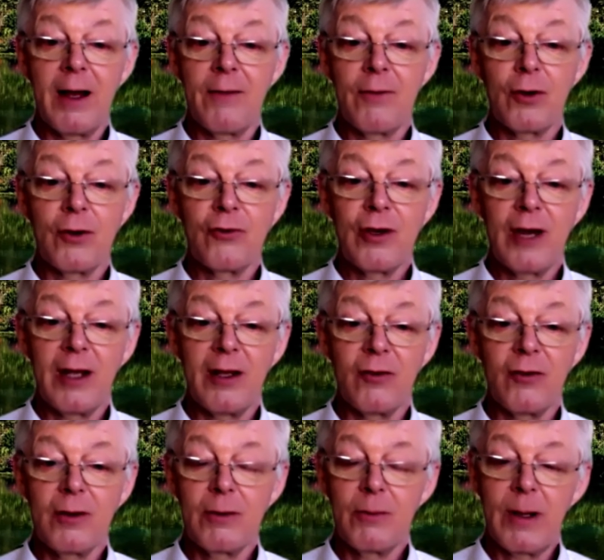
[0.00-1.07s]
I've got to
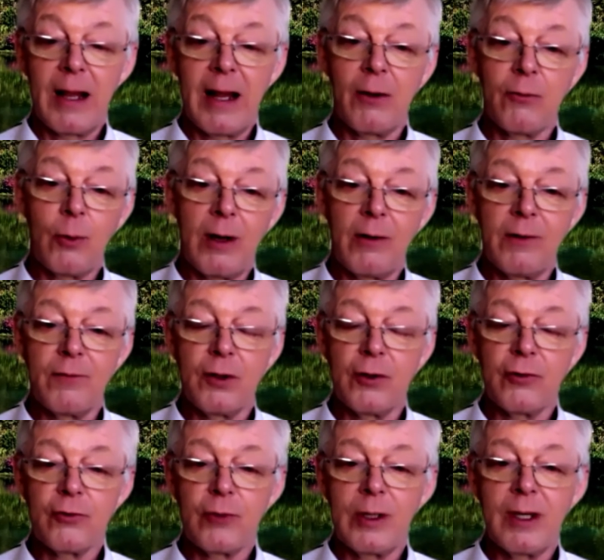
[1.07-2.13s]
change. Well, how do I
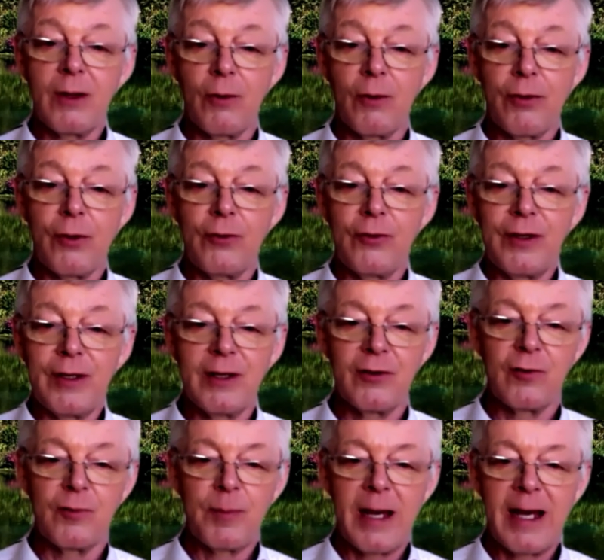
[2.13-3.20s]
reverse 20 or 30 years
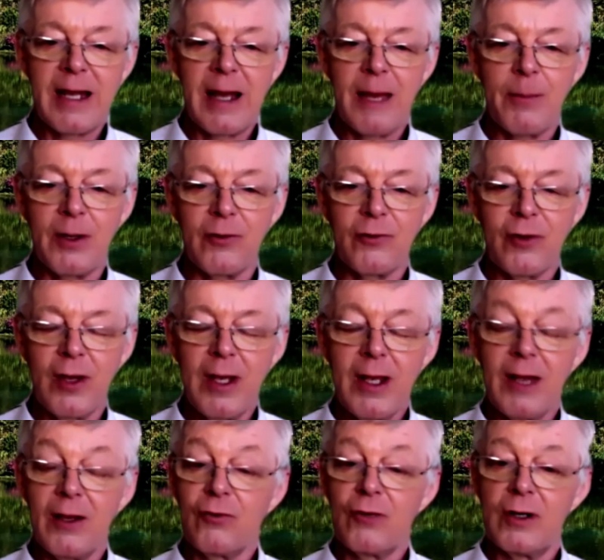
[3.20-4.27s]
of bad habits?
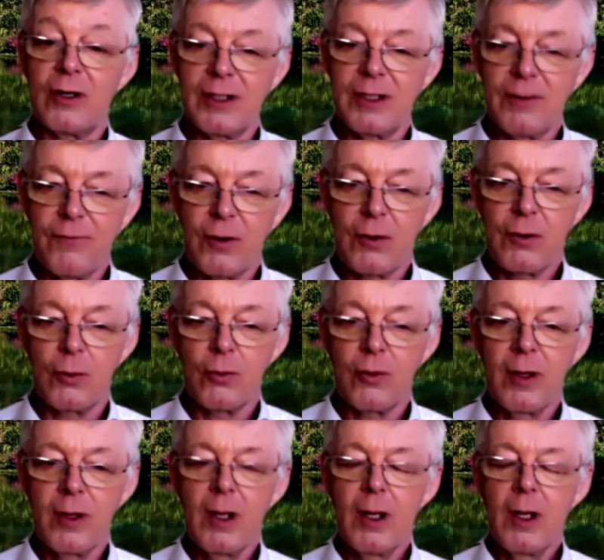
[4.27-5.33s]
It's very difficult.
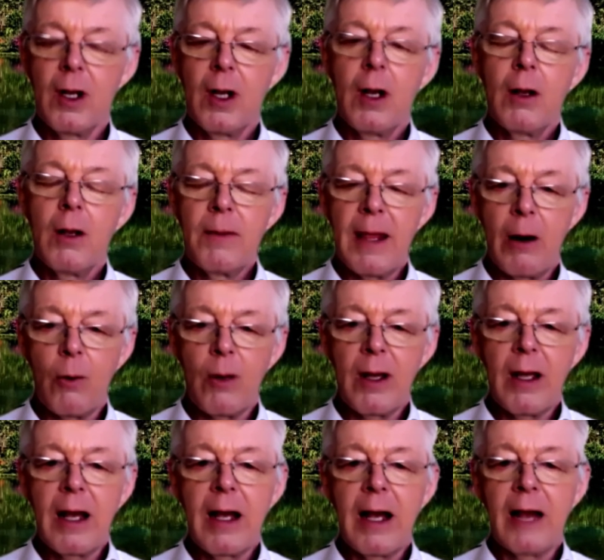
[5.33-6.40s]
Now,
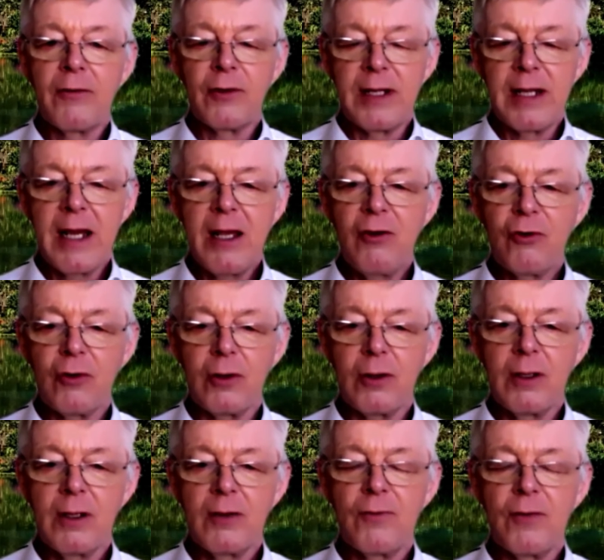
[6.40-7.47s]
as a
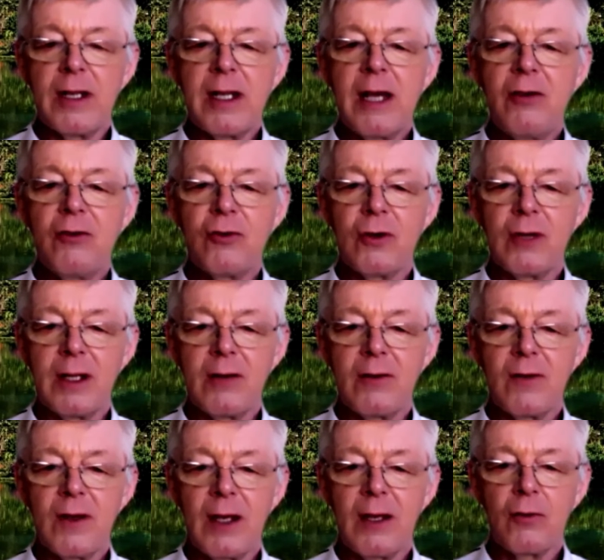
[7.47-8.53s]
nation, if a nation then
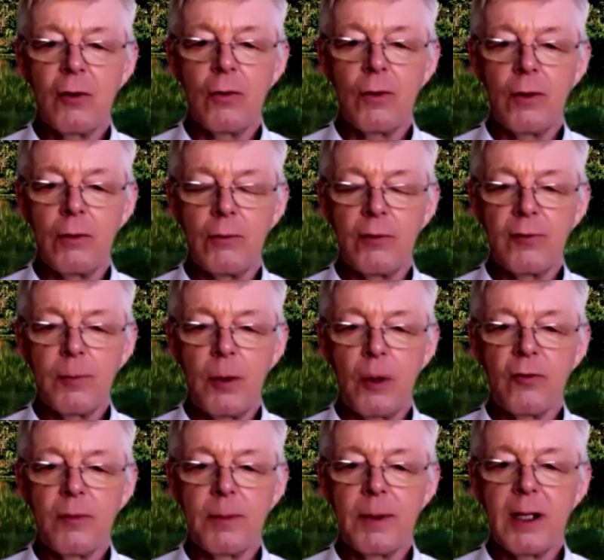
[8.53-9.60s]
takes on the
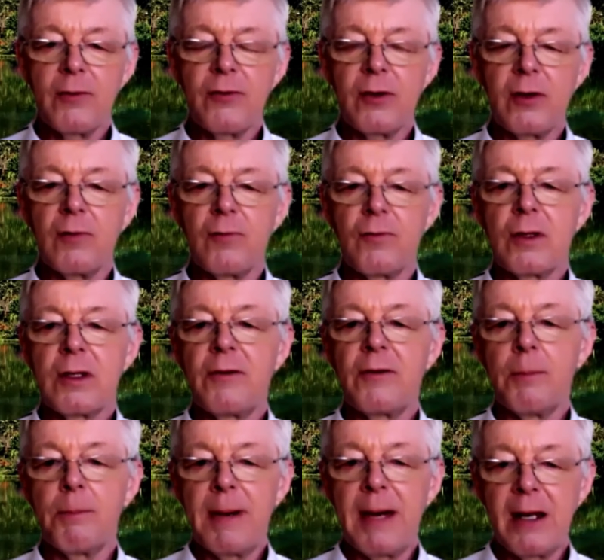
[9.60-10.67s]
responsibility of
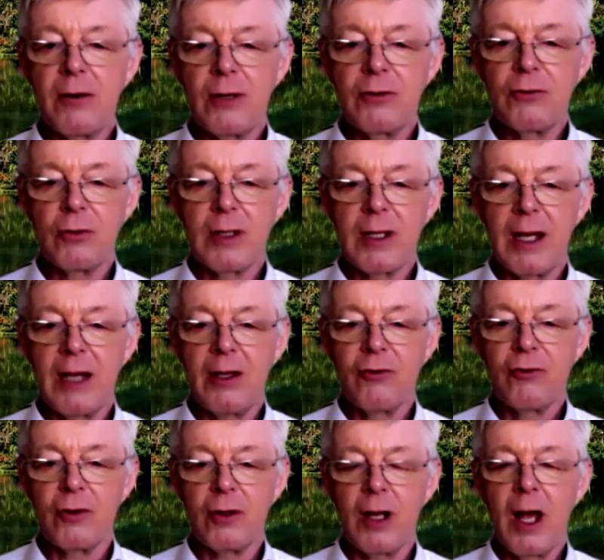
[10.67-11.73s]
giving better
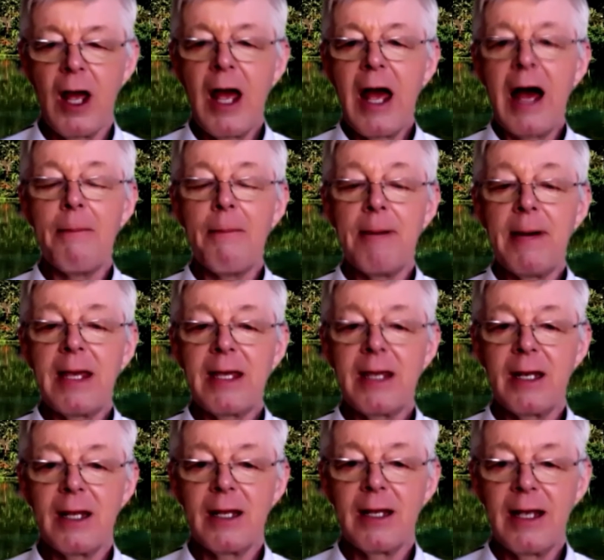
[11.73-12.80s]
education and making
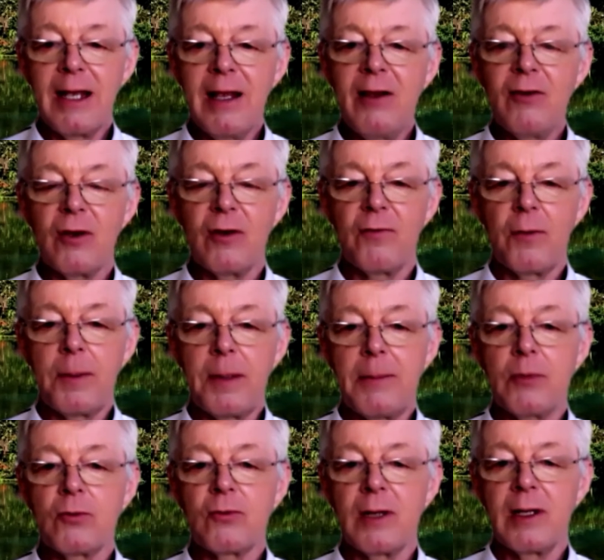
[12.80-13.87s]
it easier for
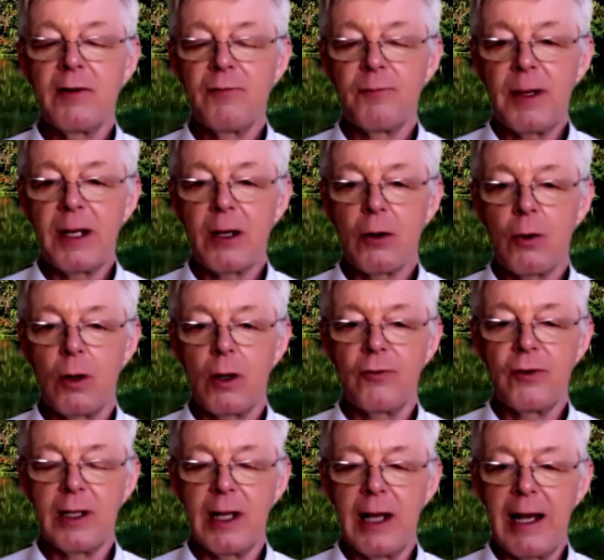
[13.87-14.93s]
people to live better
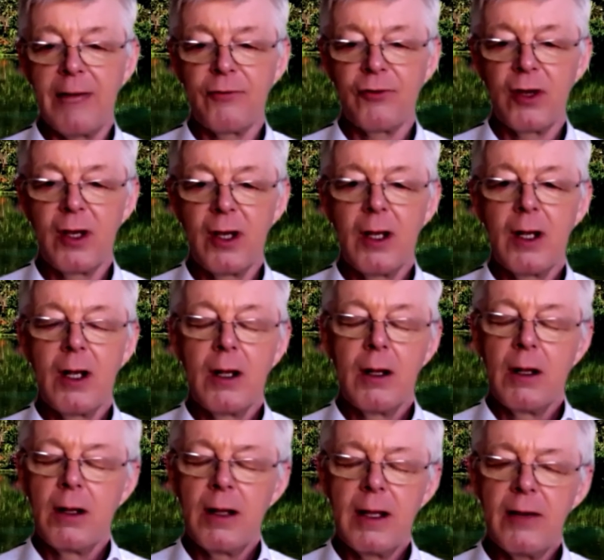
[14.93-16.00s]
quality lives,
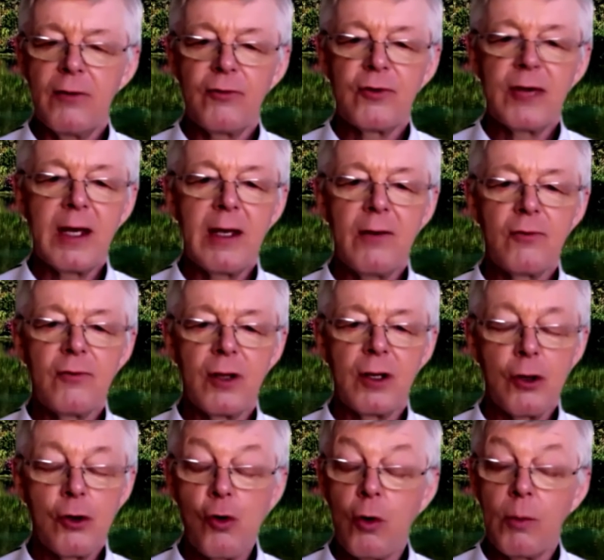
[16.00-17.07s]
it saves an
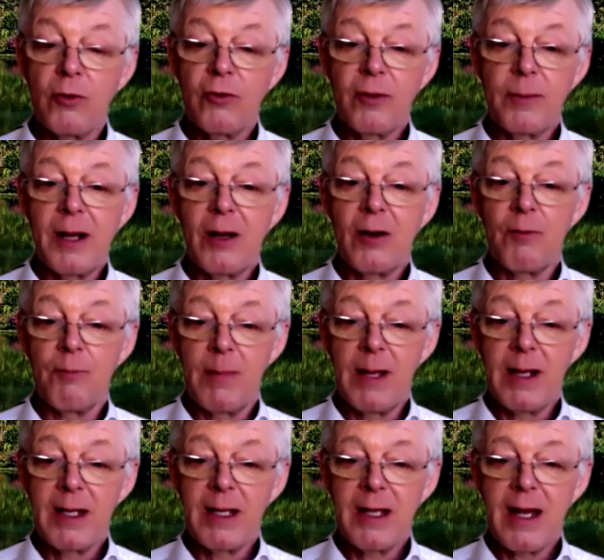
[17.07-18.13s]
enormous amount of
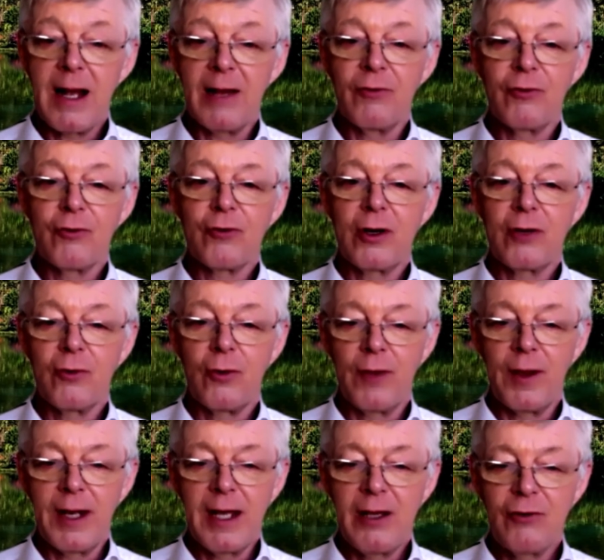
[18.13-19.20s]
money and stress on the
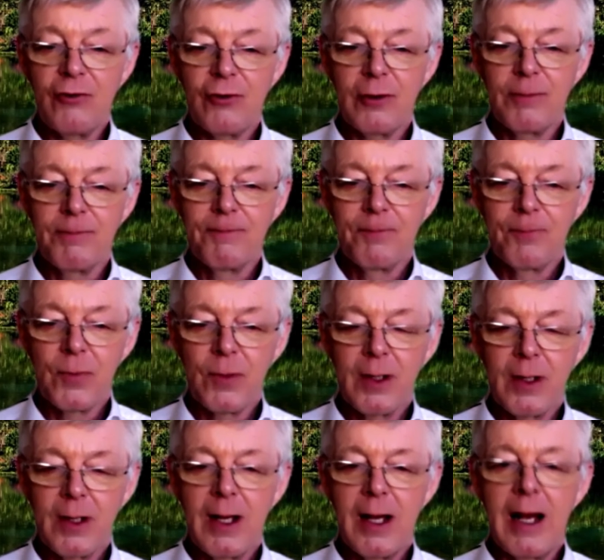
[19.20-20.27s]
nation
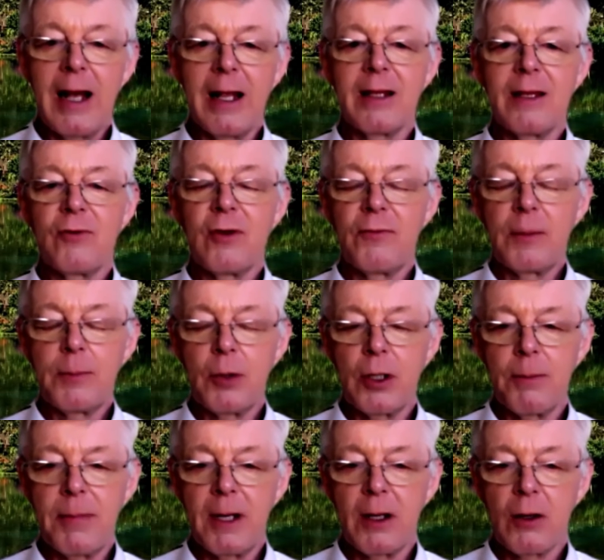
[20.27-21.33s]
and gives everybody a
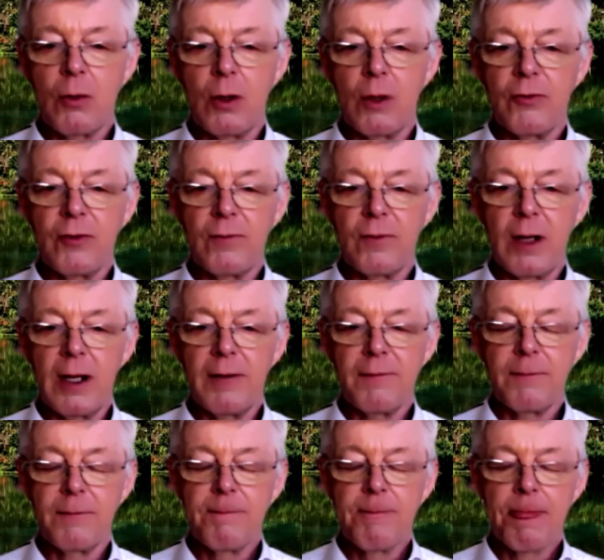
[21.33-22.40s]
better quality of life.